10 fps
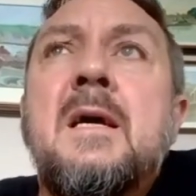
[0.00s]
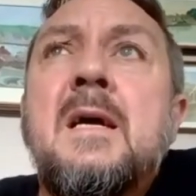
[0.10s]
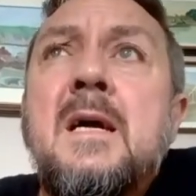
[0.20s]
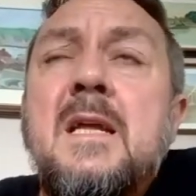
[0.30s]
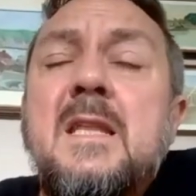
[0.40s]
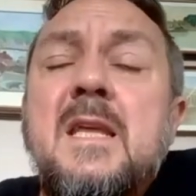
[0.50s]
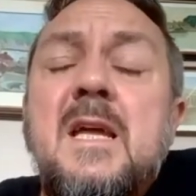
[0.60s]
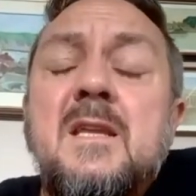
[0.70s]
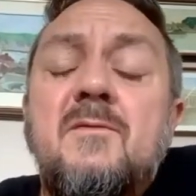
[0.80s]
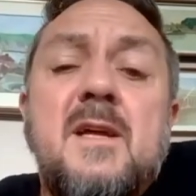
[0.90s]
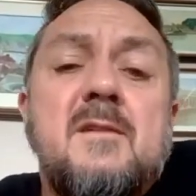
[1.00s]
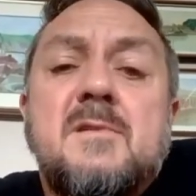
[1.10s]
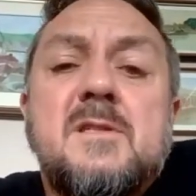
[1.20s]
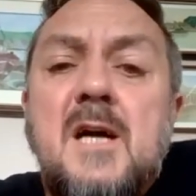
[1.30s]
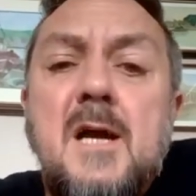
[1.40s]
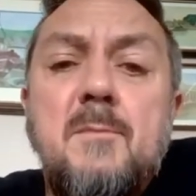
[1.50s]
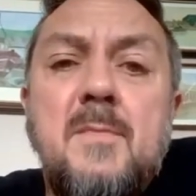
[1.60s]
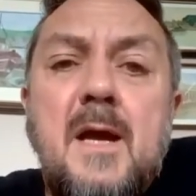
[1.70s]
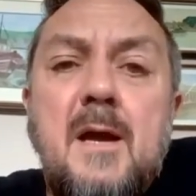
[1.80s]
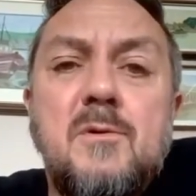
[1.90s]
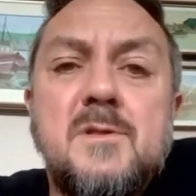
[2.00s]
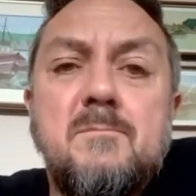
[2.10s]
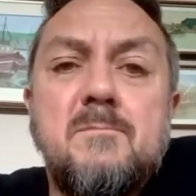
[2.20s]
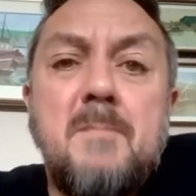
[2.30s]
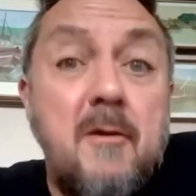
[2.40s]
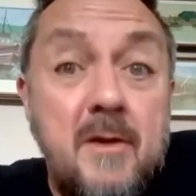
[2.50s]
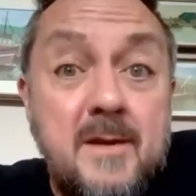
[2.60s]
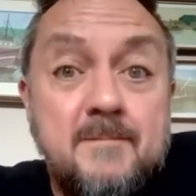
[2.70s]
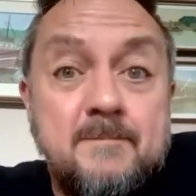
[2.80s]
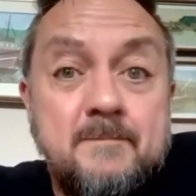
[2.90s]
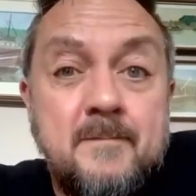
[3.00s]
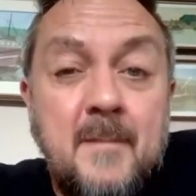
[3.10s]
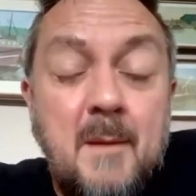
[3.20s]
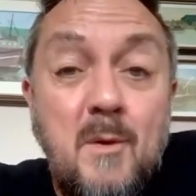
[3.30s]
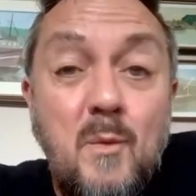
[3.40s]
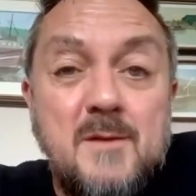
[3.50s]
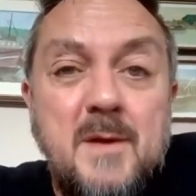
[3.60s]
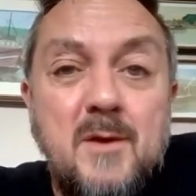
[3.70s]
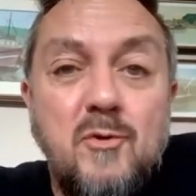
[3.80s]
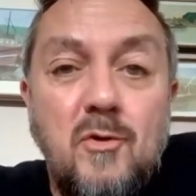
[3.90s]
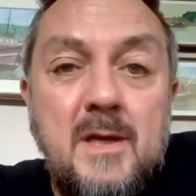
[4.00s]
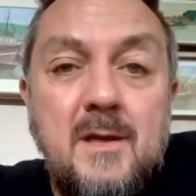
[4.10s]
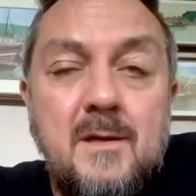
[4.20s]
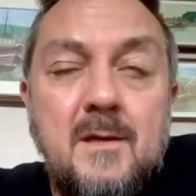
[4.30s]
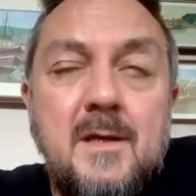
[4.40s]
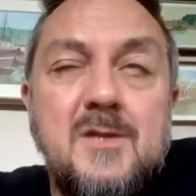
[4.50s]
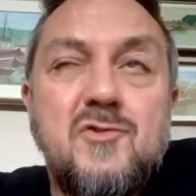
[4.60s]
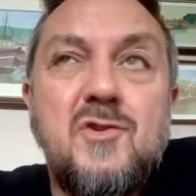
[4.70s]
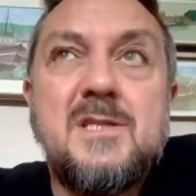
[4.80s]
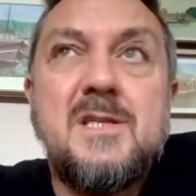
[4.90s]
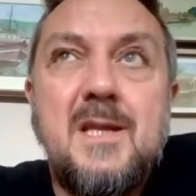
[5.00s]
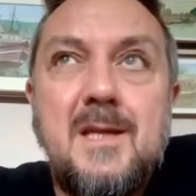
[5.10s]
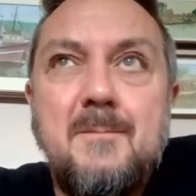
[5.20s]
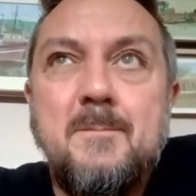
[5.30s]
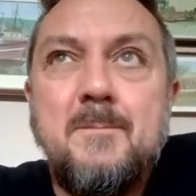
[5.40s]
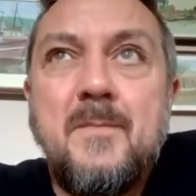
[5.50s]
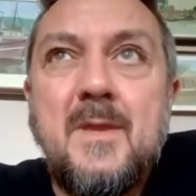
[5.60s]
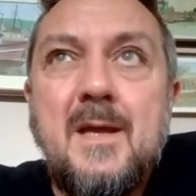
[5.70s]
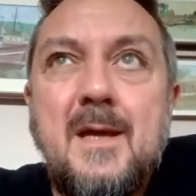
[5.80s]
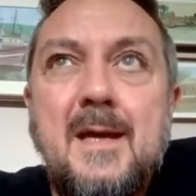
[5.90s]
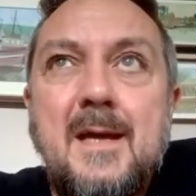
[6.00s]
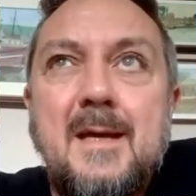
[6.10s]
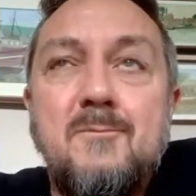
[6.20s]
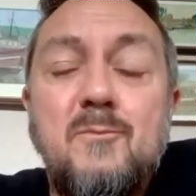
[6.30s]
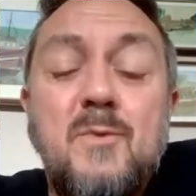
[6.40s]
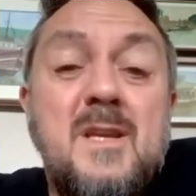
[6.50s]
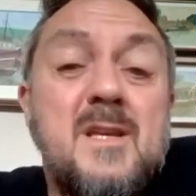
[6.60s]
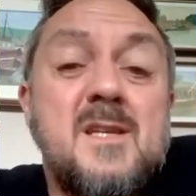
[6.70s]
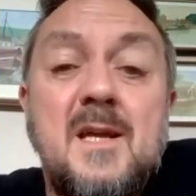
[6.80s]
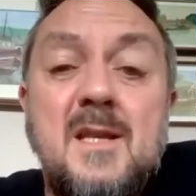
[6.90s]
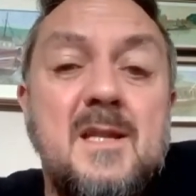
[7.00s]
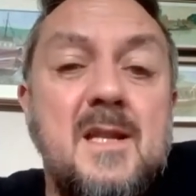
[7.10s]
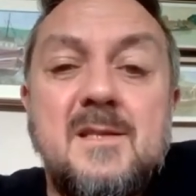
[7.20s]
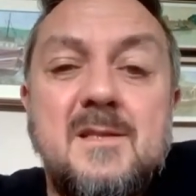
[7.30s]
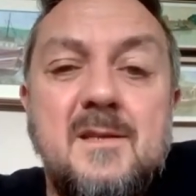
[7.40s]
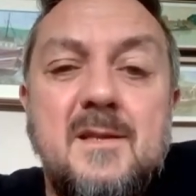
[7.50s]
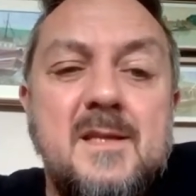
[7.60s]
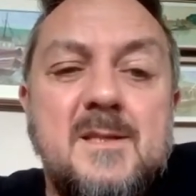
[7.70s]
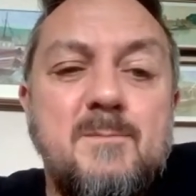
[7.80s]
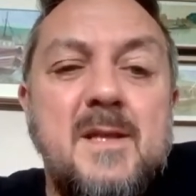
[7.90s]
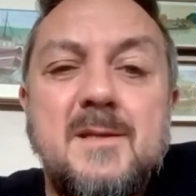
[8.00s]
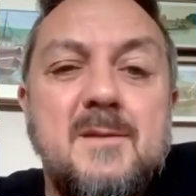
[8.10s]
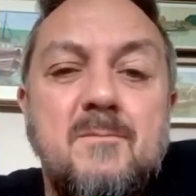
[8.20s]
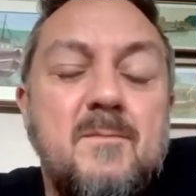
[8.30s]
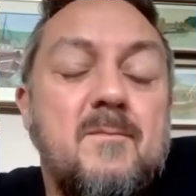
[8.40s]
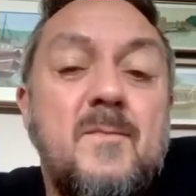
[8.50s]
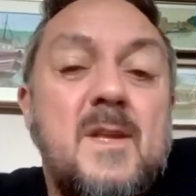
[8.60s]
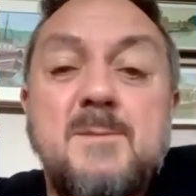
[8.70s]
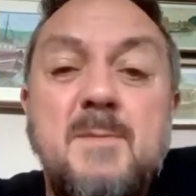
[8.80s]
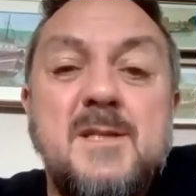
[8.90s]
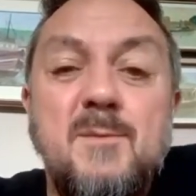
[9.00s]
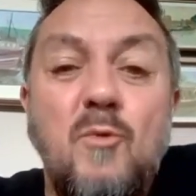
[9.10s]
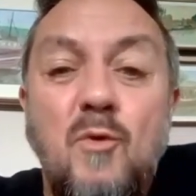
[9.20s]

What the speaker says: at the end of that time, I was married. My wife's Bengali, interestingly. We decided let's spend some more